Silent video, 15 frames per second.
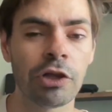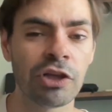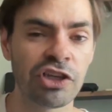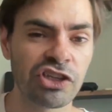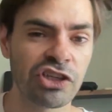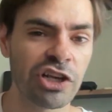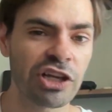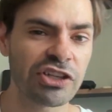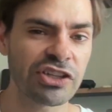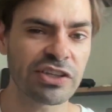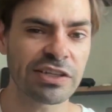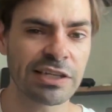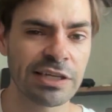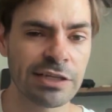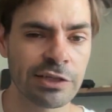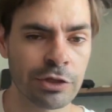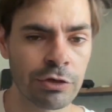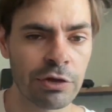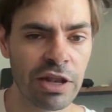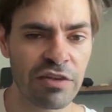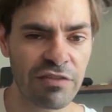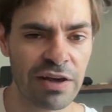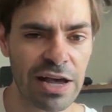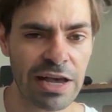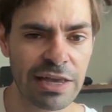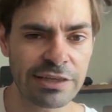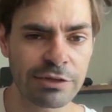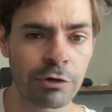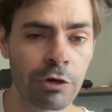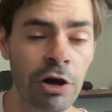It's not just his good
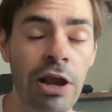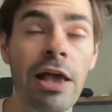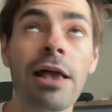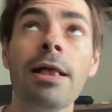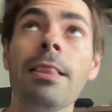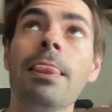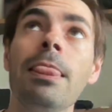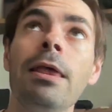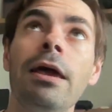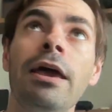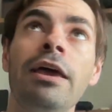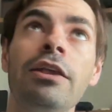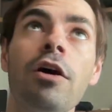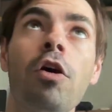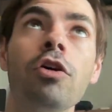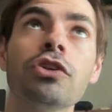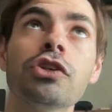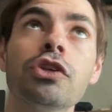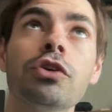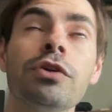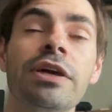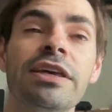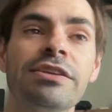advice, or it also is